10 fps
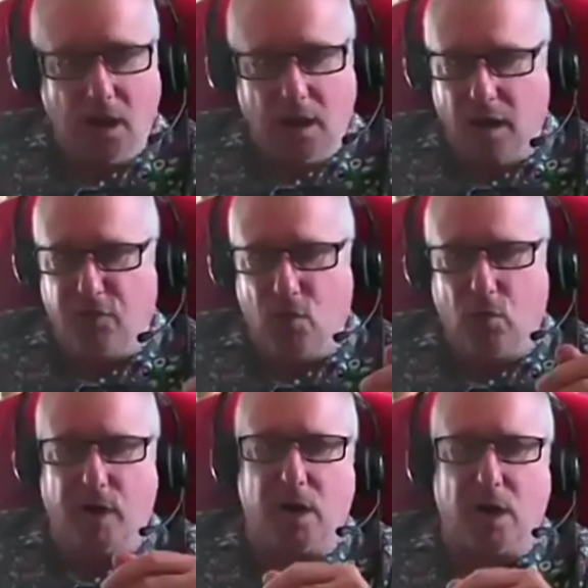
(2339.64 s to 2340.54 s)
If you're
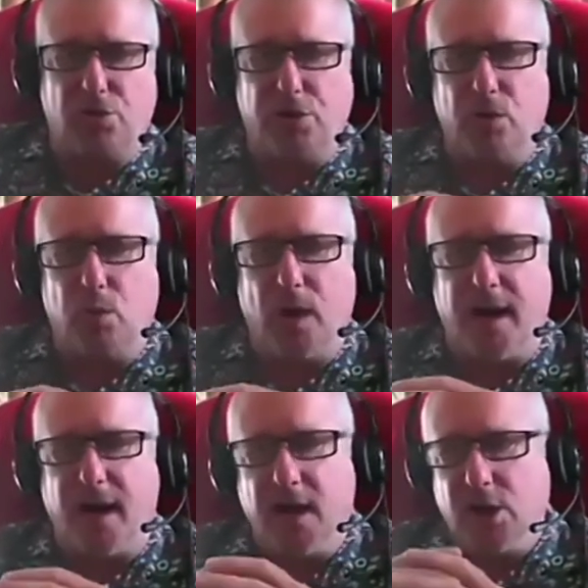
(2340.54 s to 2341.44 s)
in a country
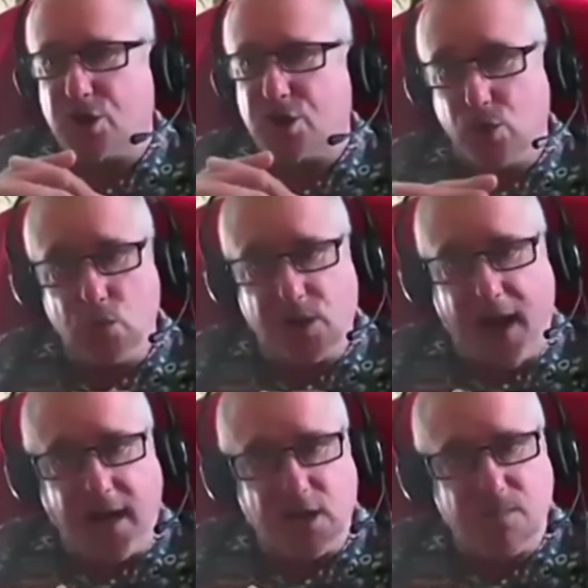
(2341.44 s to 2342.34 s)
where school
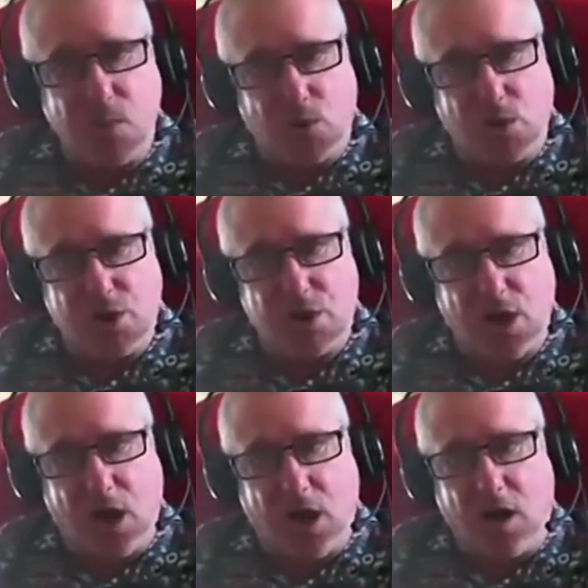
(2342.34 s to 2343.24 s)
textbooks
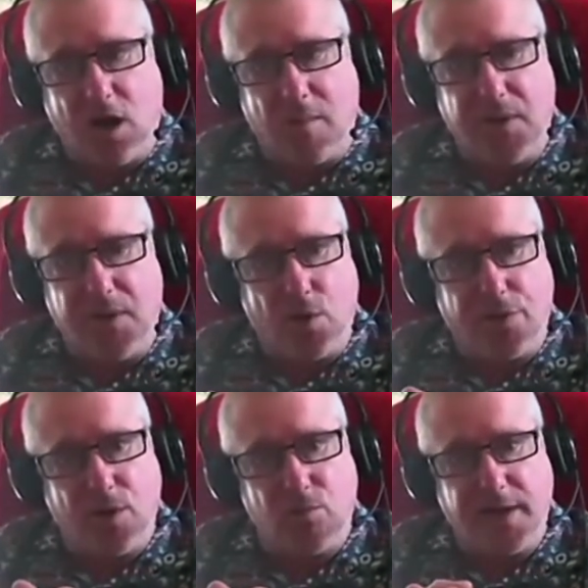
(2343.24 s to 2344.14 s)
are
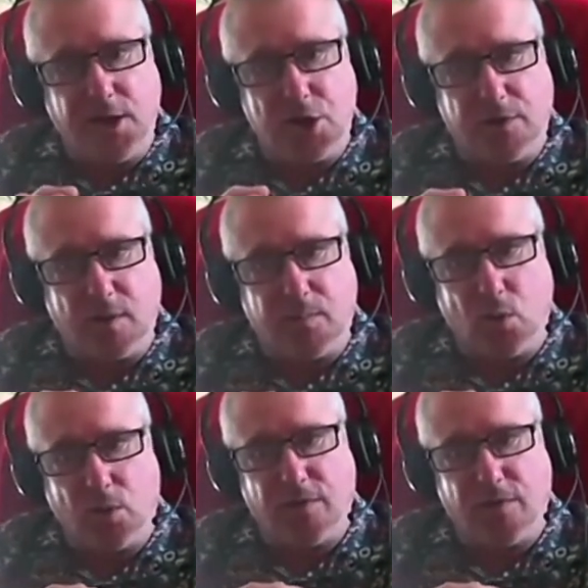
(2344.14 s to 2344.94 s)
beyond the reach of a poorer